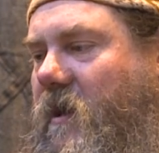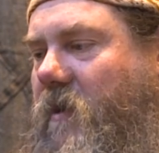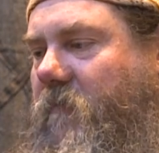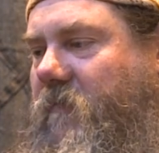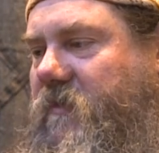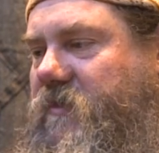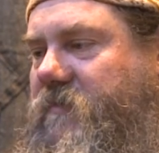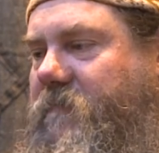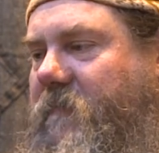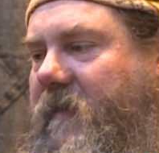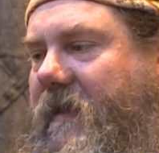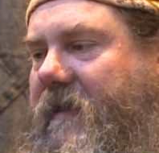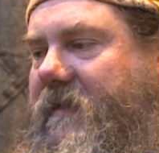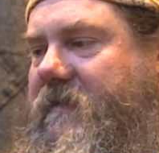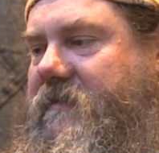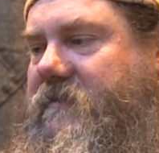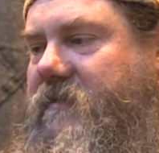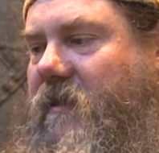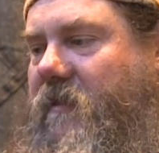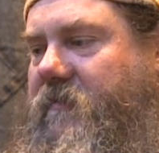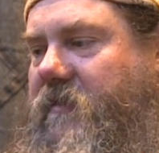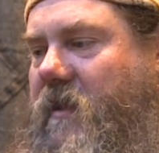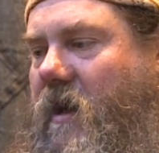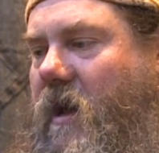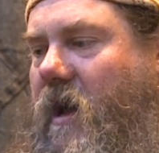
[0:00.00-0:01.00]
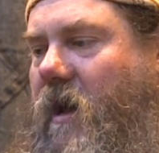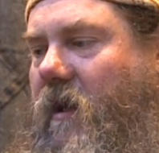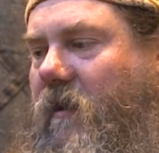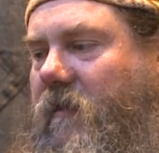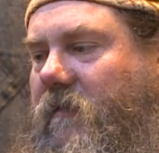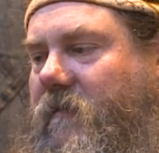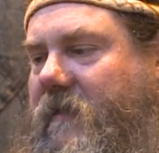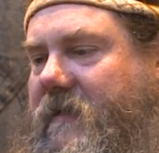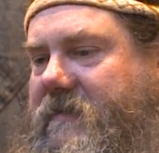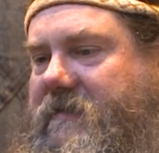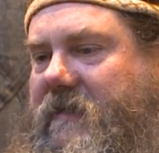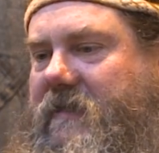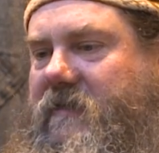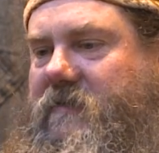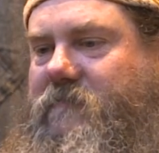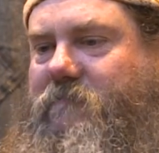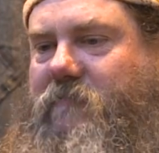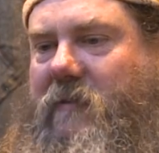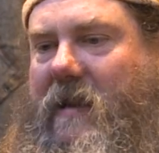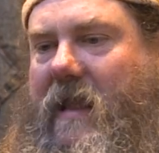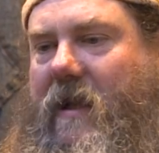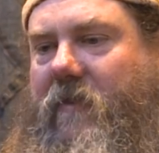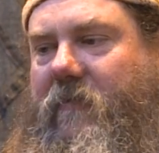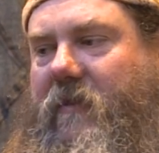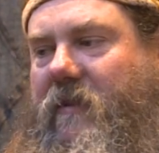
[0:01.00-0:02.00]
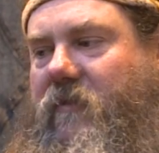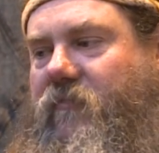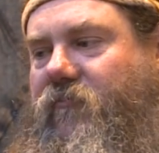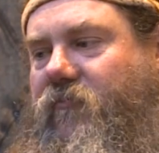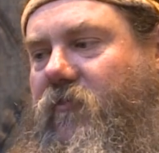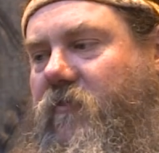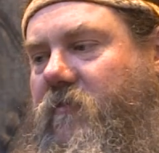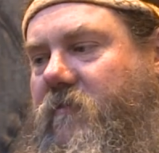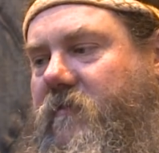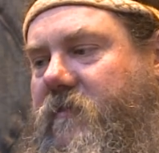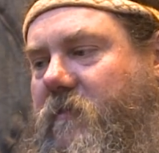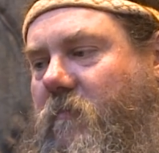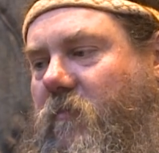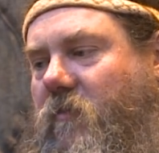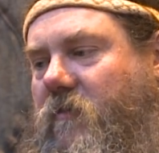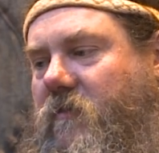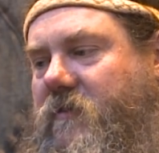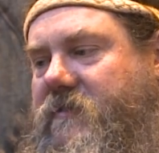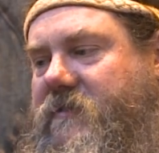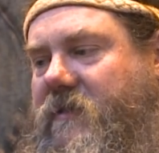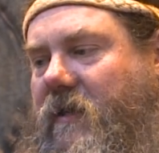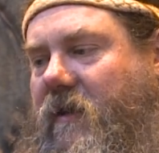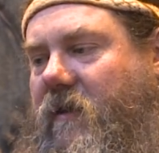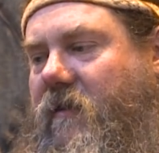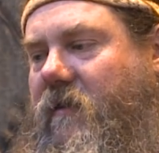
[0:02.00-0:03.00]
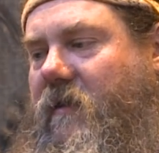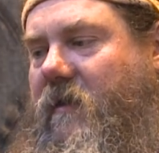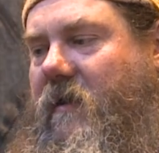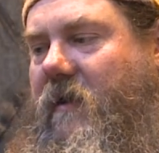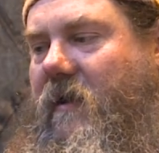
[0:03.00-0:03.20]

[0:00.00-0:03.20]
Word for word: which means that the hull, as it's ploughing through the water,